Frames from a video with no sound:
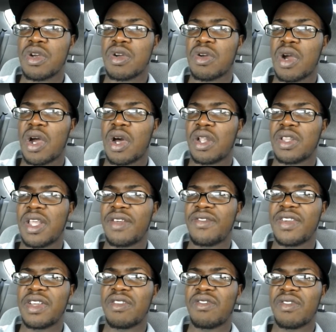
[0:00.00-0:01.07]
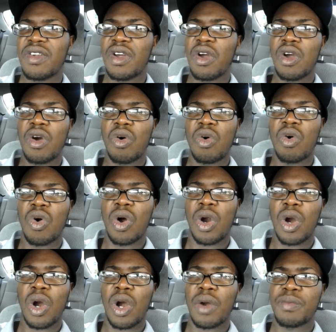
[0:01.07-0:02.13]
your living
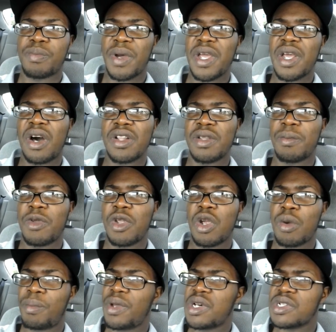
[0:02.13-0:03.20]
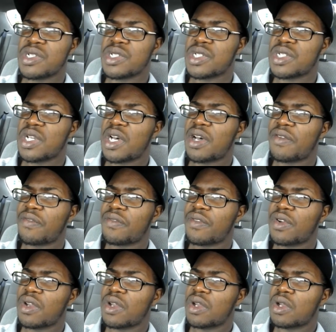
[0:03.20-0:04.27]
or pay all your bills and stuff
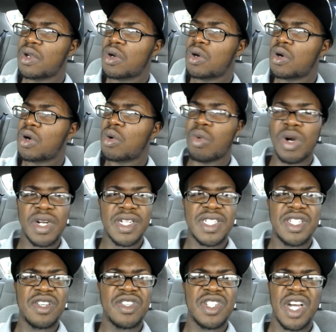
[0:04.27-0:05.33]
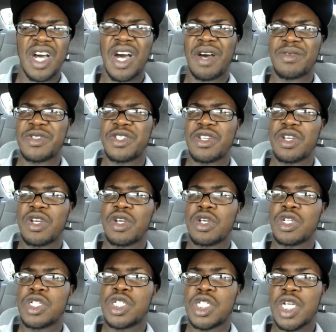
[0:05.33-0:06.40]
or working two jobs,
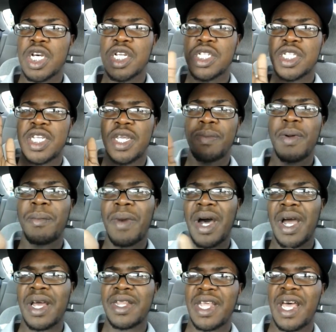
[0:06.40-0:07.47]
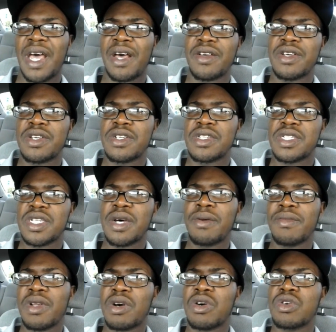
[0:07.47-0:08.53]
just keep in mind that
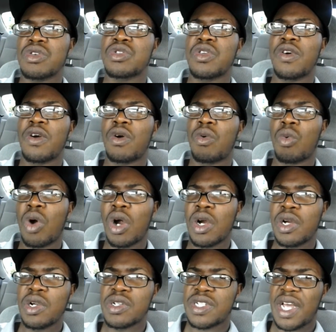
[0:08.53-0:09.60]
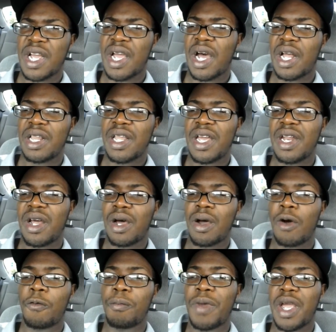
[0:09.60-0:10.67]
some of those workers that got laid
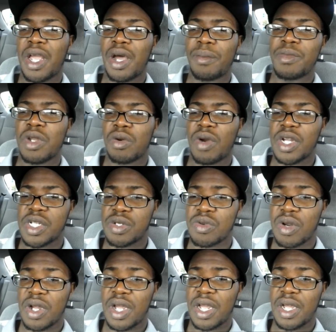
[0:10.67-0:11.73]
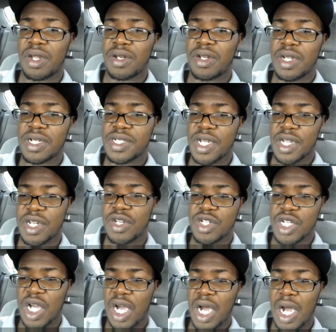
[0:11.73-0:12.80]
off may come to your restaurant and take your
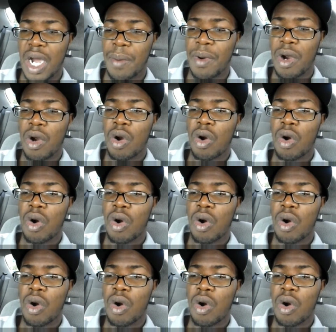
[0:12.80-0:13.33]
job,